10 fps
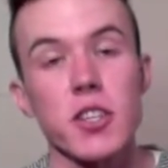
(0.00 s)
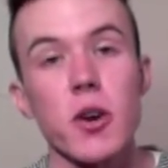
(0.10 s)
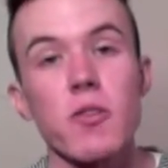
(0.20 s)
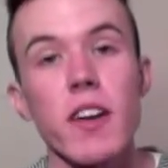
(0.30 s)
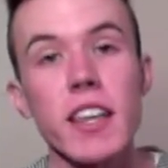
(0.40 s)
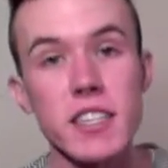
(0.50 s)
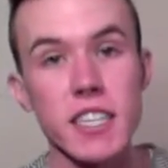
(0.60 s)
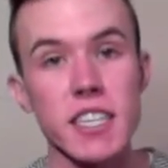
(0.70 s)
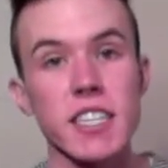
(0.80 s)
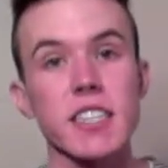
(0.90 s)
So find the
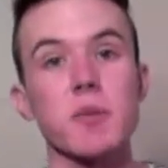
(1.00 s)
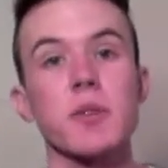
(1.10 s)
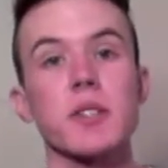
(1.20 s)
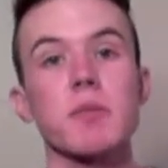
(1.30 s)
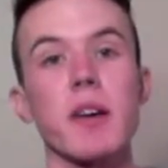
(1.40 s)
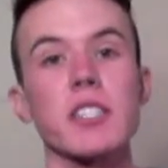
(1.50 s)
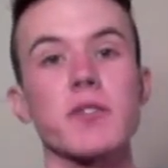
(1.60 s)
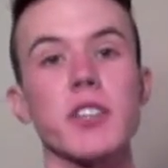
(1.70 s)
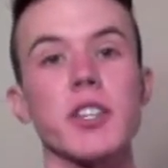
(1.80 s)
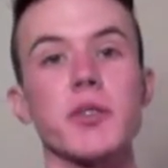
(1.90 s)
technique that works best
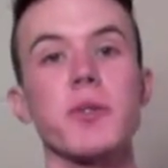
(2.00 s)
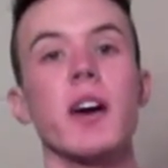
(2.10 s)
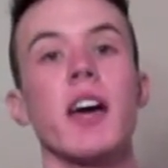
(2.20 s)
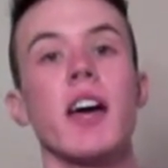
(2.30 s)
for you